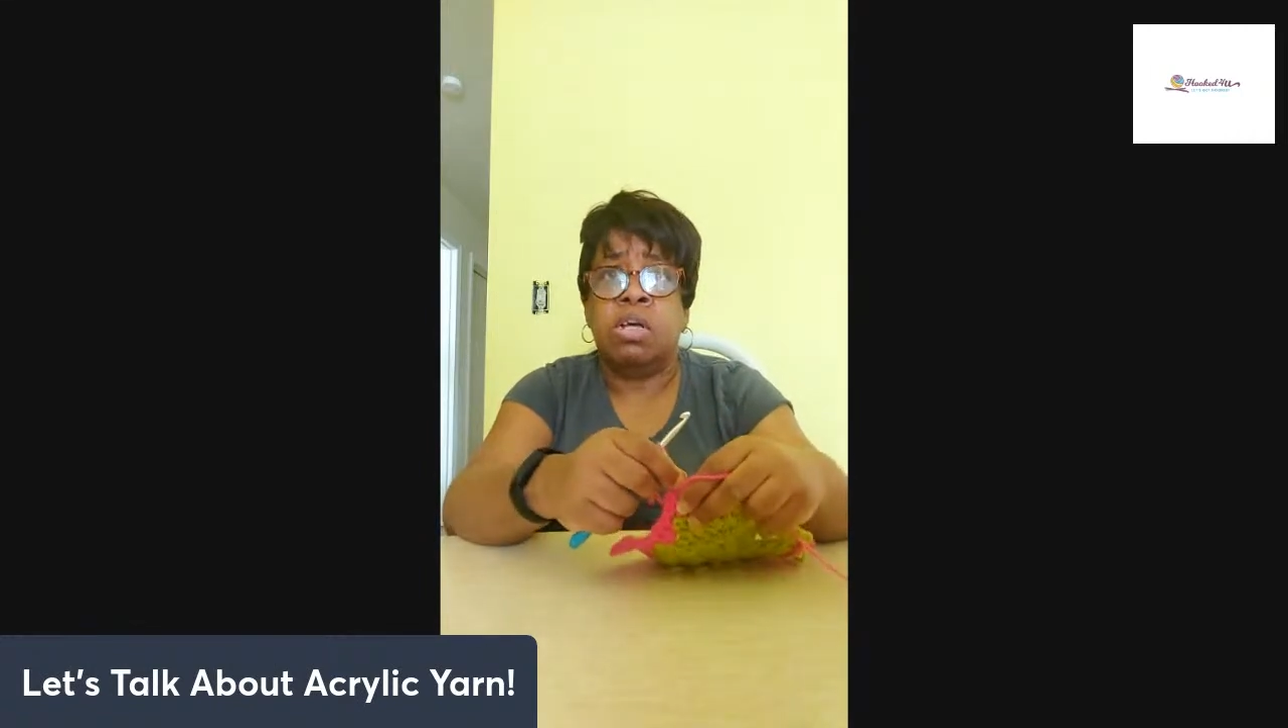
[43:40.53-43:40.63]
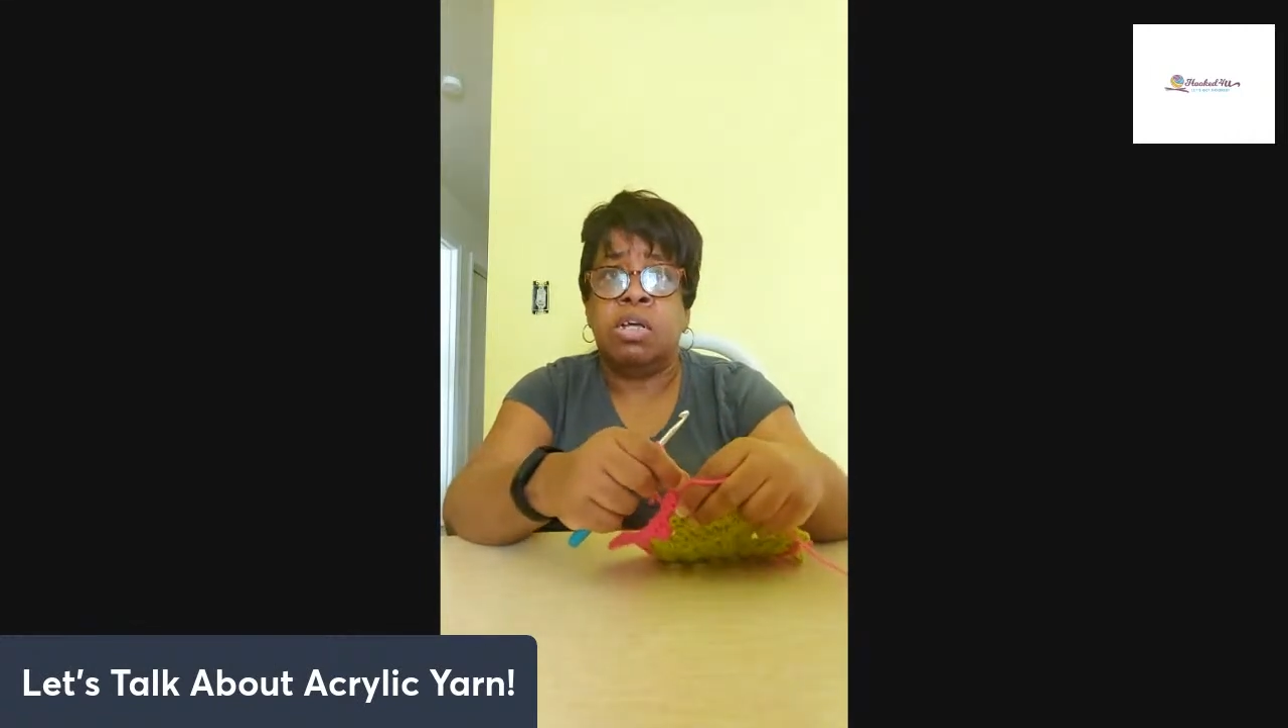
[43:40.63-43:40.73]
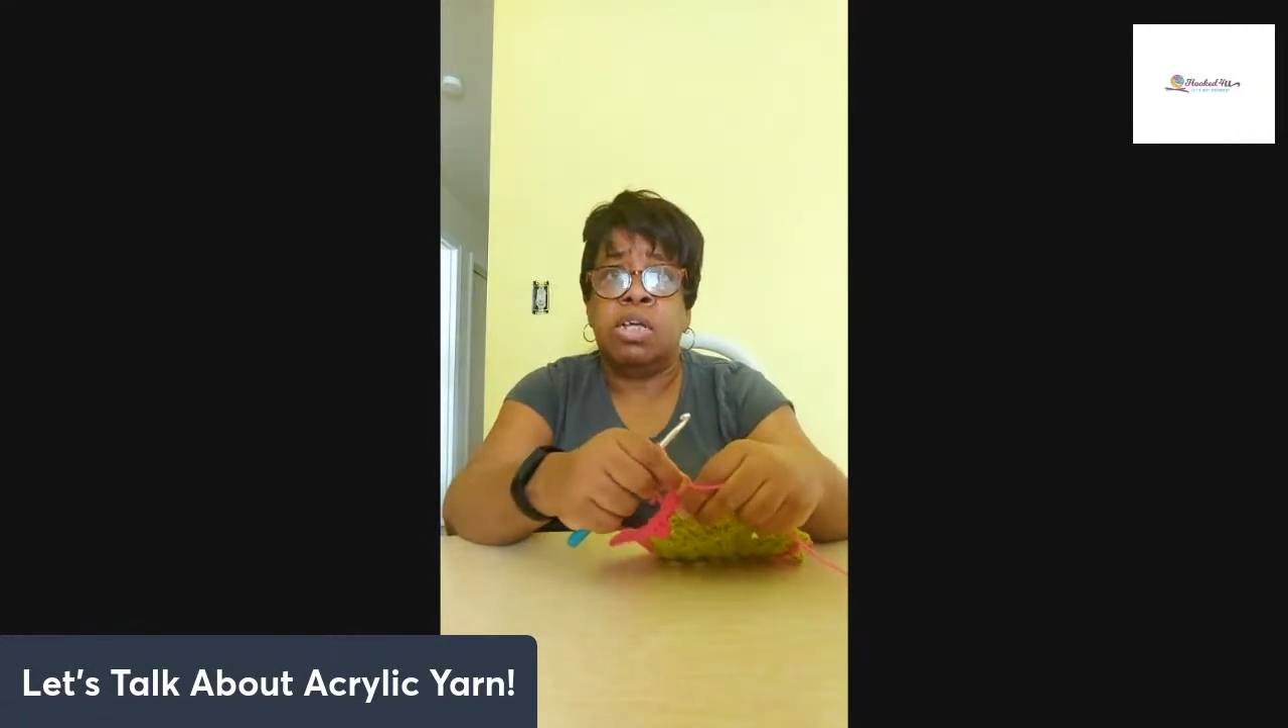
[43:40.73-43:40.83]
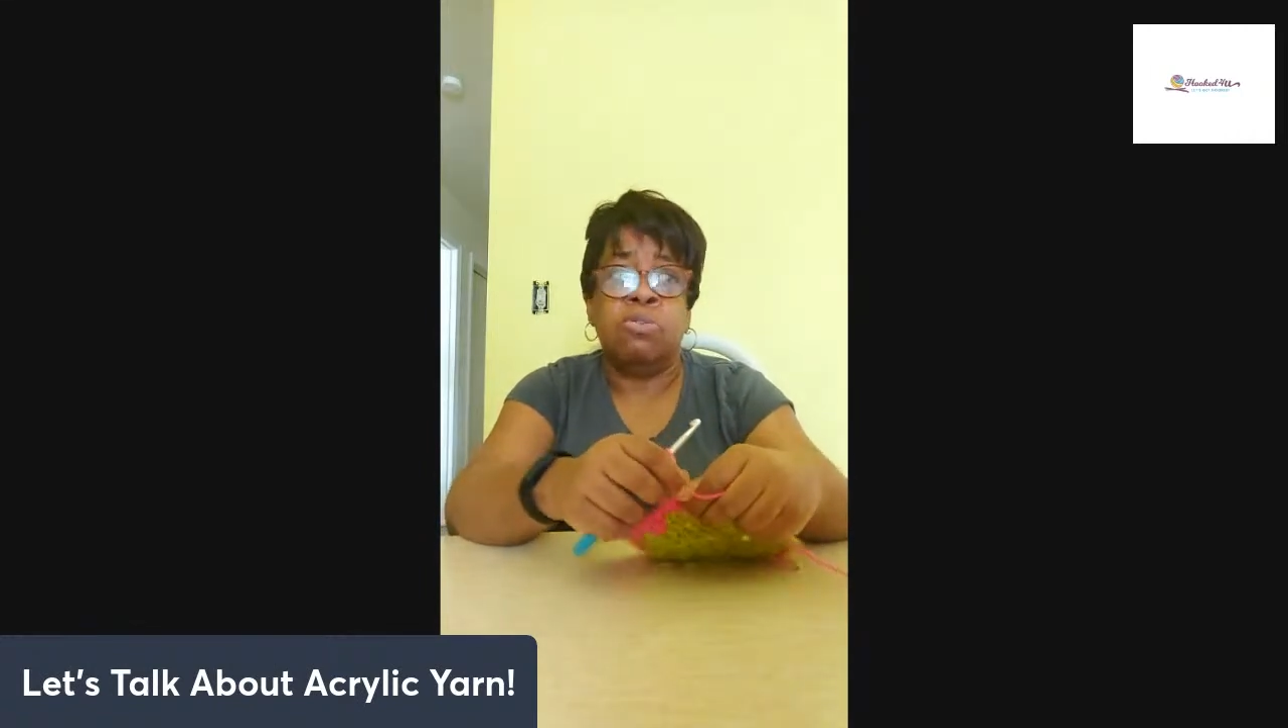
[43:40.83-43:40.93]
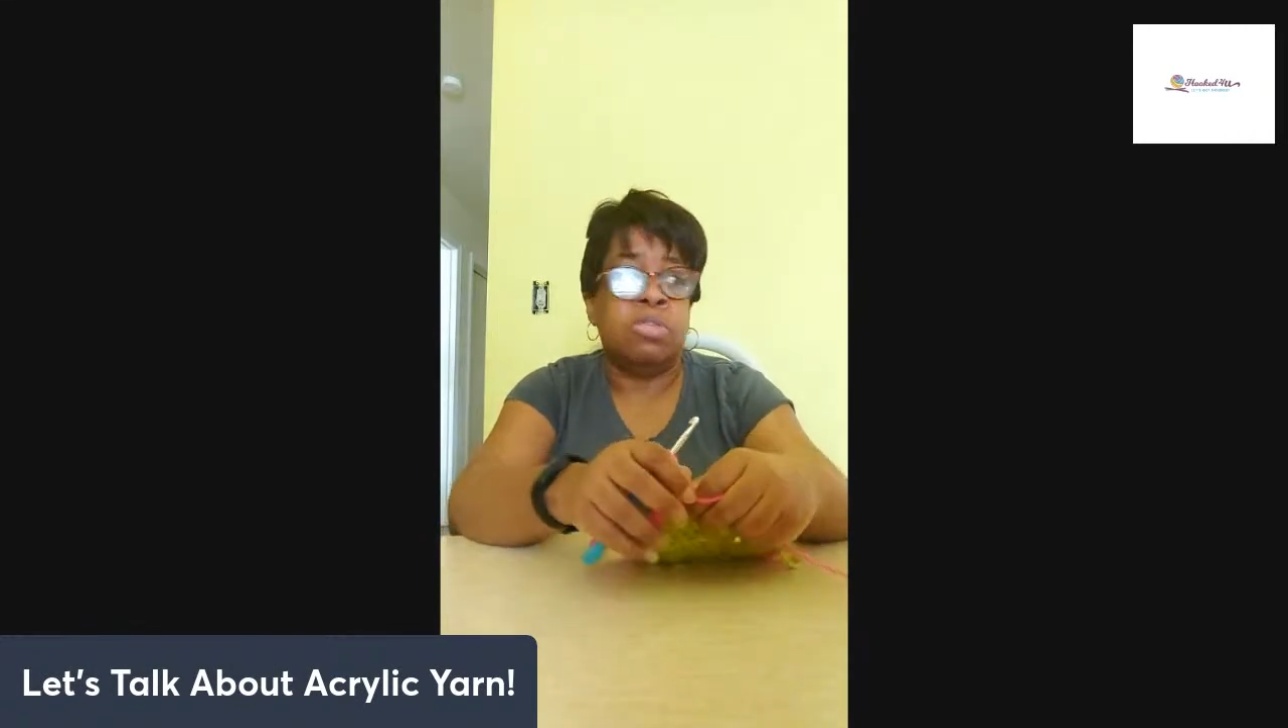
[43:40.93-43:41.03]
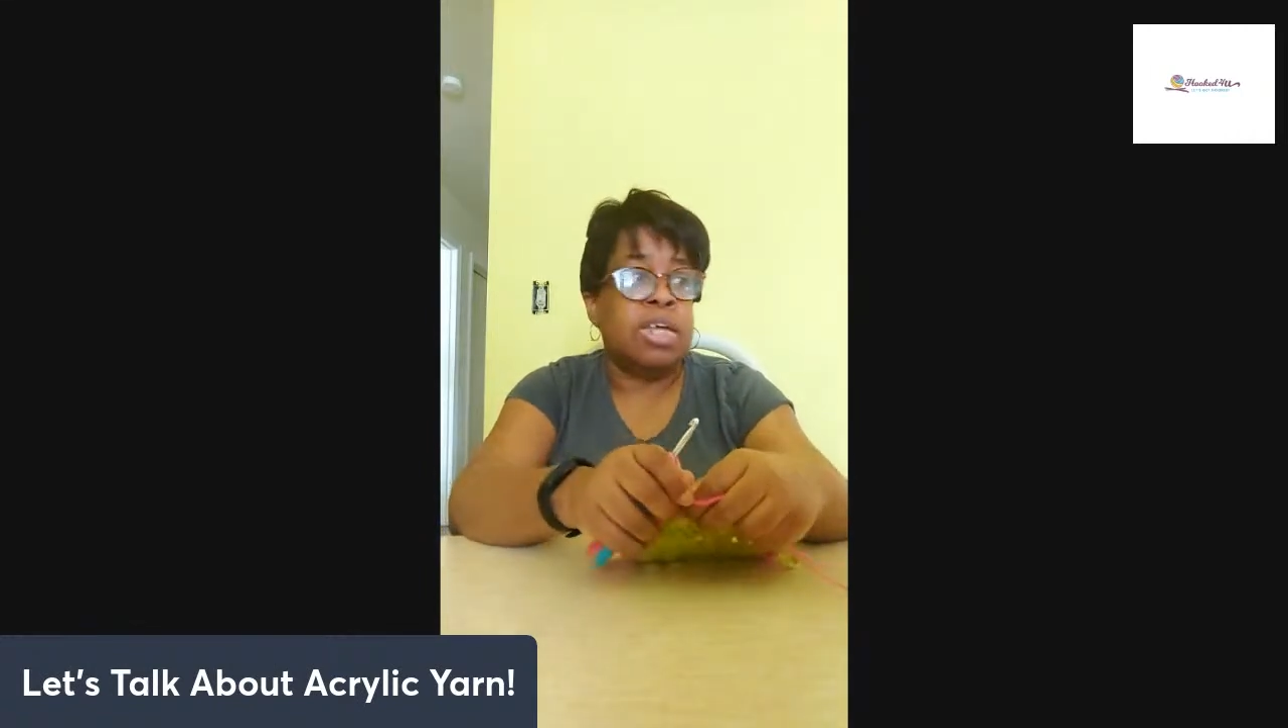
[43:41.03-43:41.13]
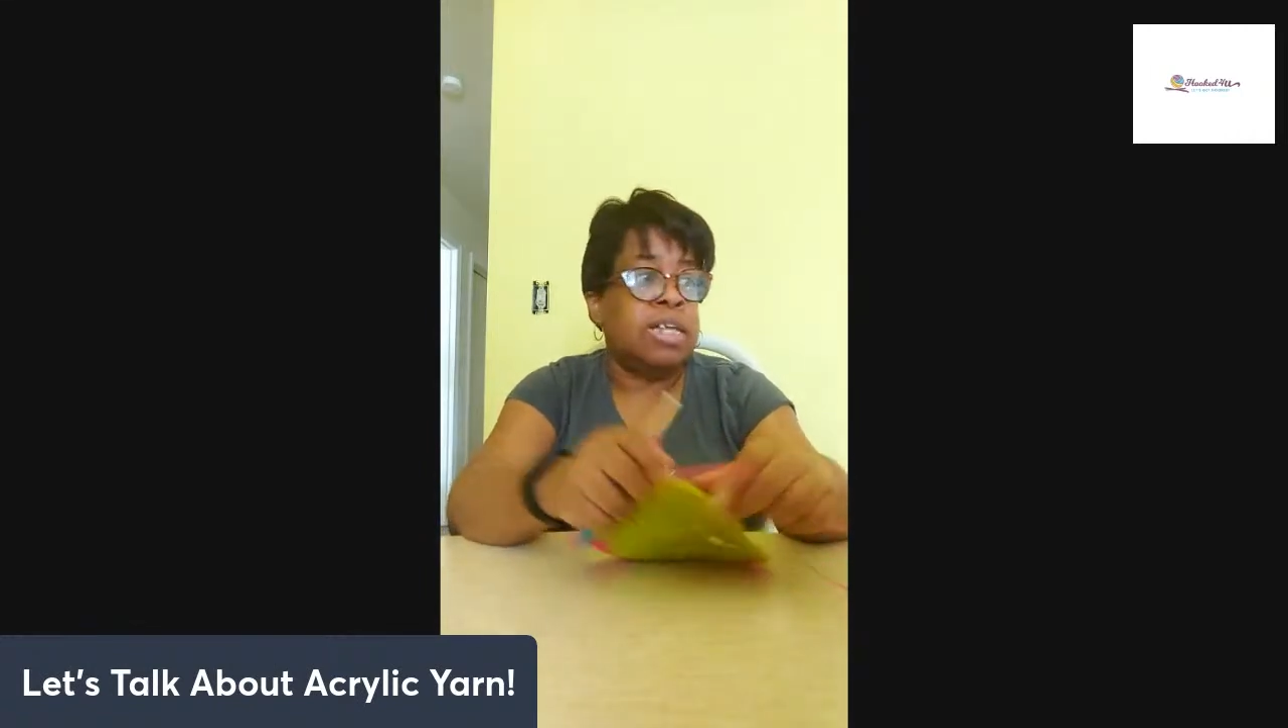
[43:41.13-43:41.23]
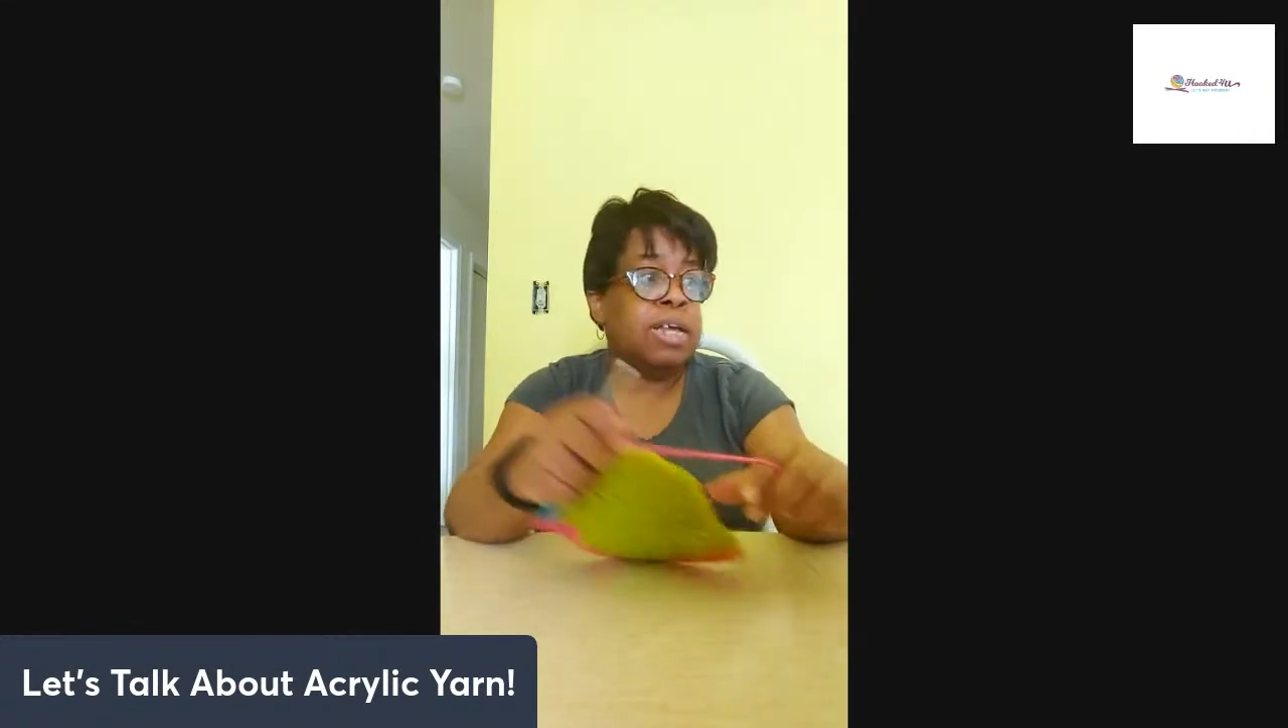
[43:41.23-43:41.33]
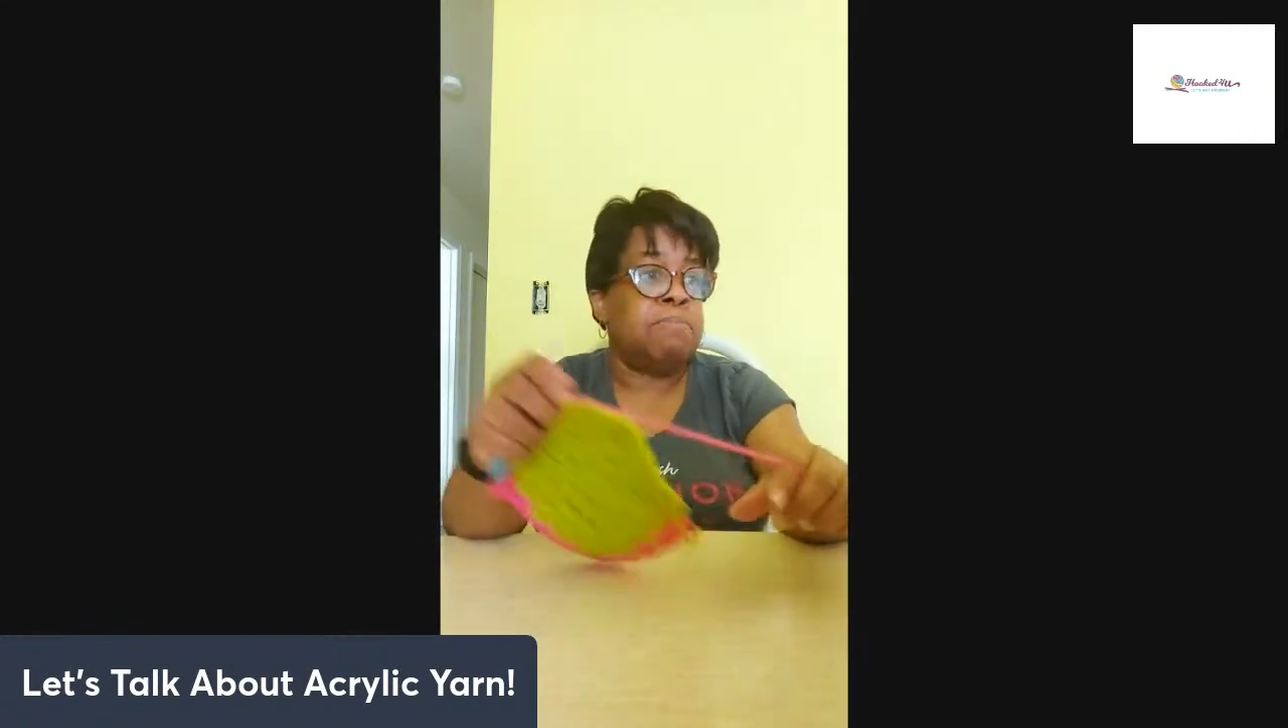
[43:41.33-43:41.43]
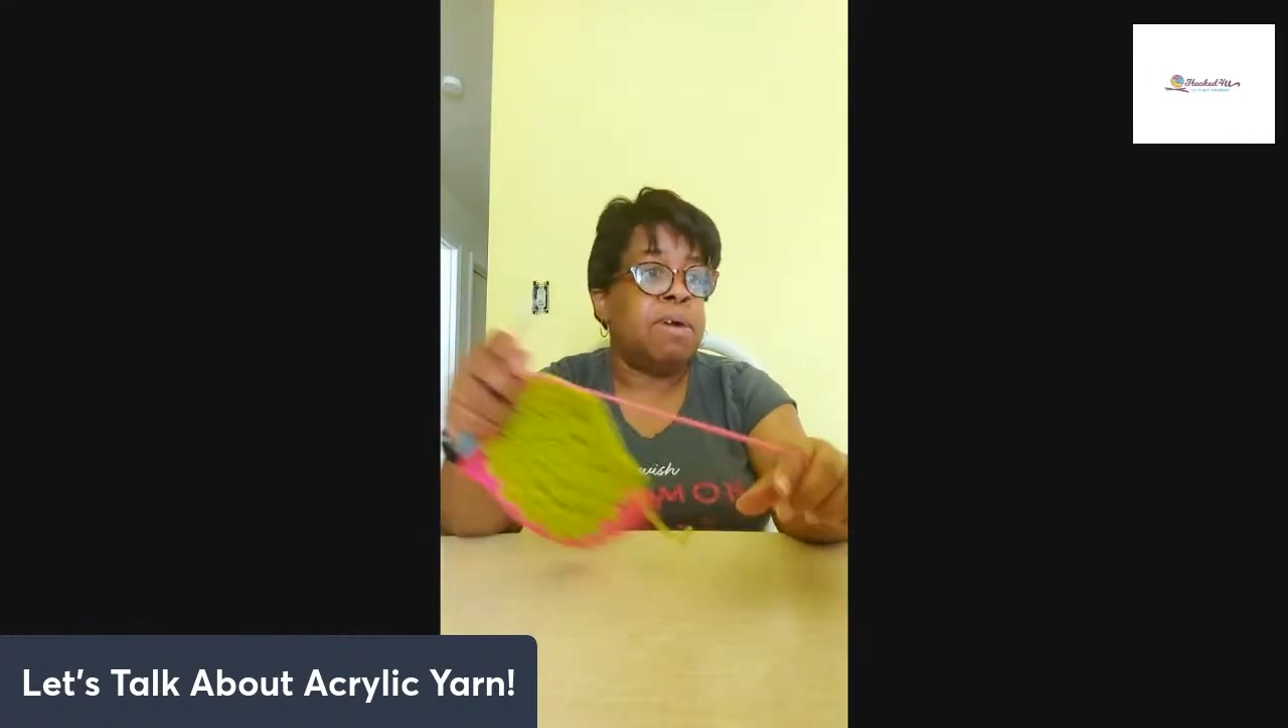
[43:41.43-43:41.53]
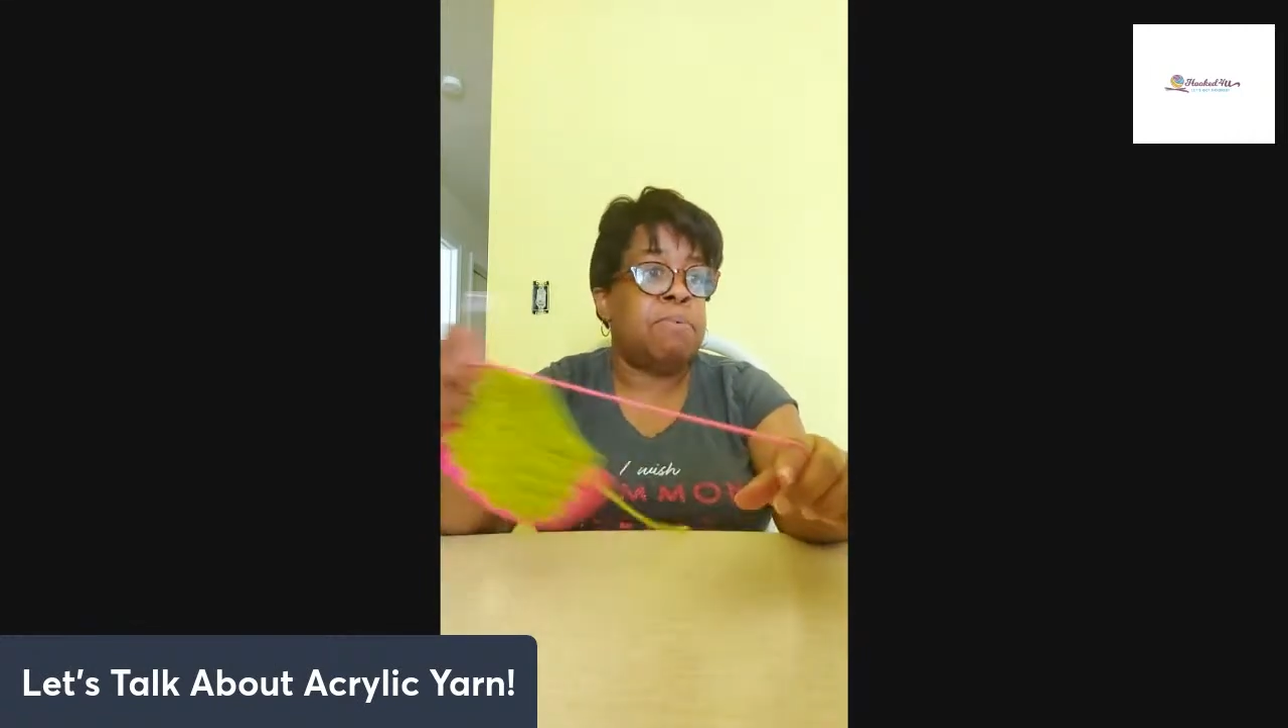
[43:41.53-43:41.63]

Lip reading: And they were saying that my